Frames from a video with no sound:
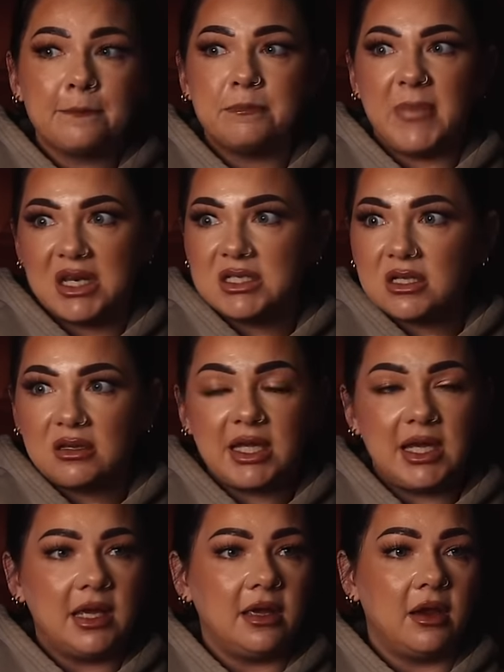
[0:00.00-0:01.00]

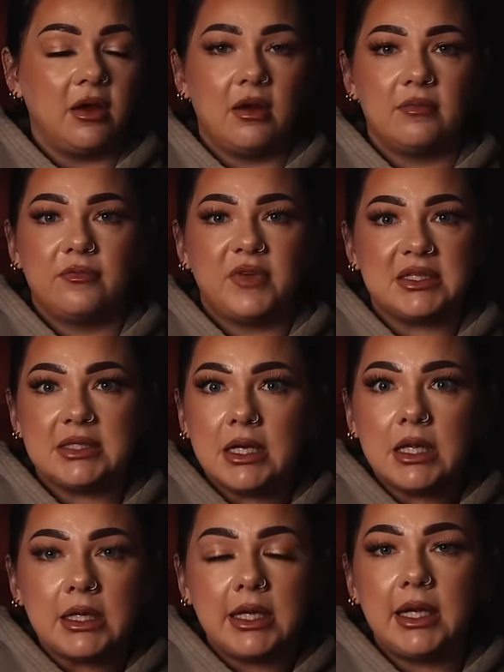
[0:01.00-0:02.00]
mentally,
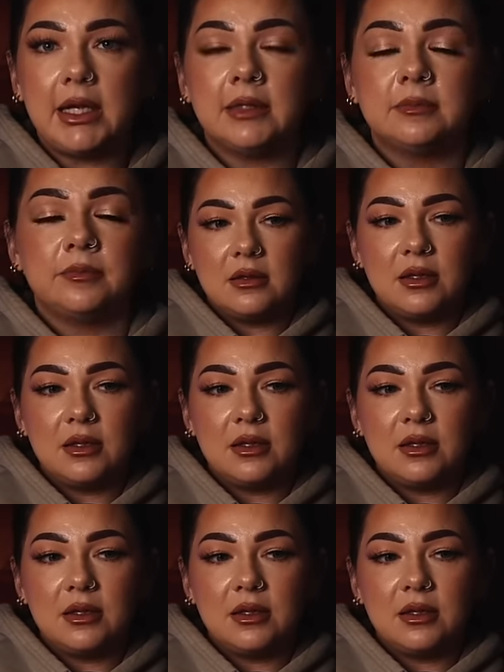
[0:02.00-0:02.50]
physically.